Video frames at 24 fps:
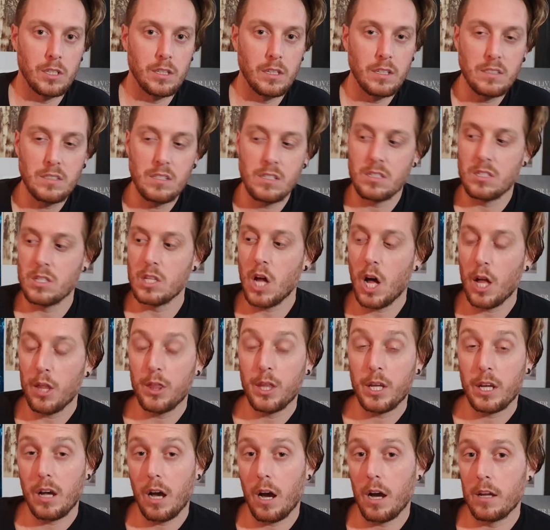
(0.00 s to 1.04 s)
This is not
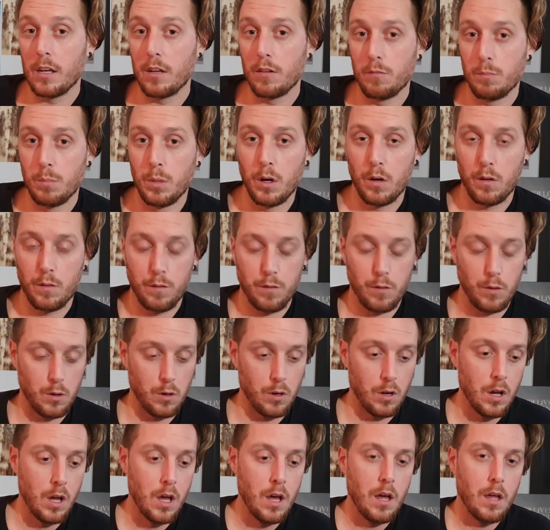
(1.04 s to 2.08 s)
the kind of book
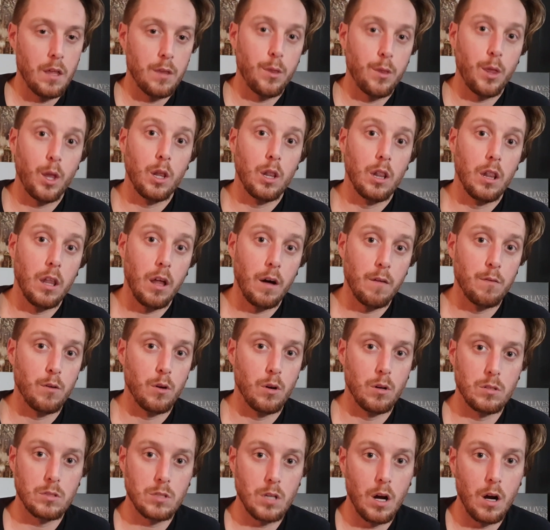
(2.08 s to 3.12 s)
for the
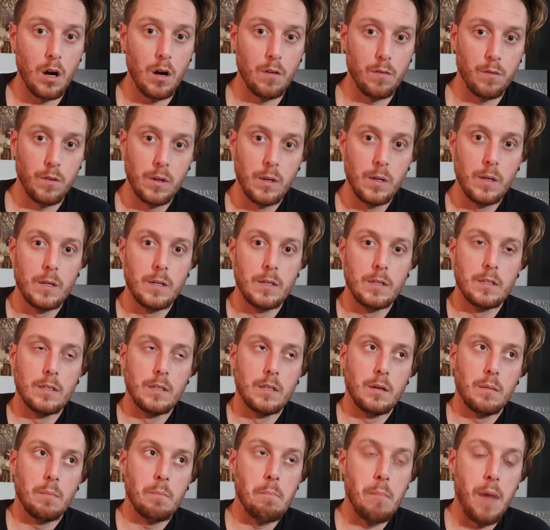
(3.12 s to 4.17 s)
lovers of
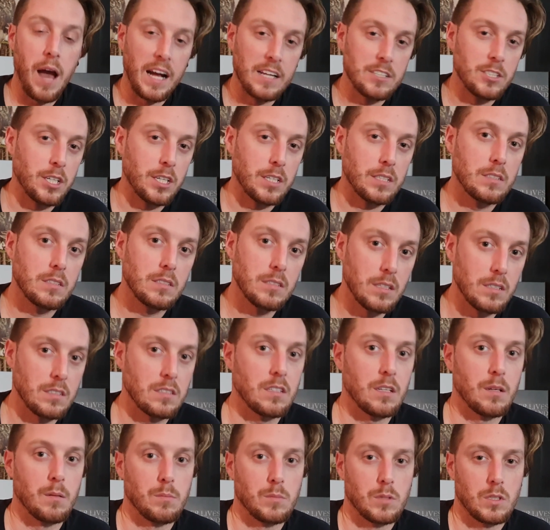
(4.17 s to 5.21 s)
magic
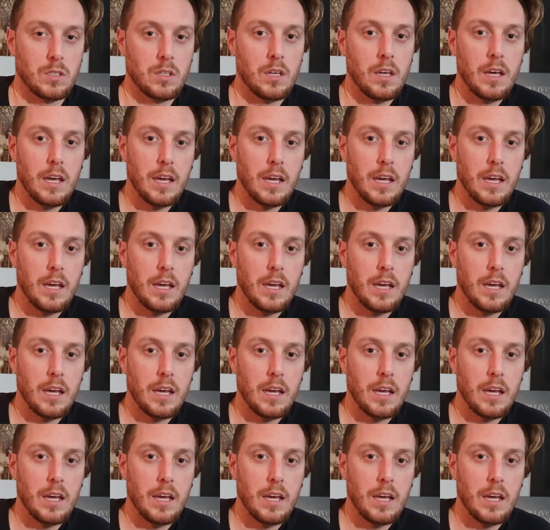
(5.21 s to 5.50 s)
systems.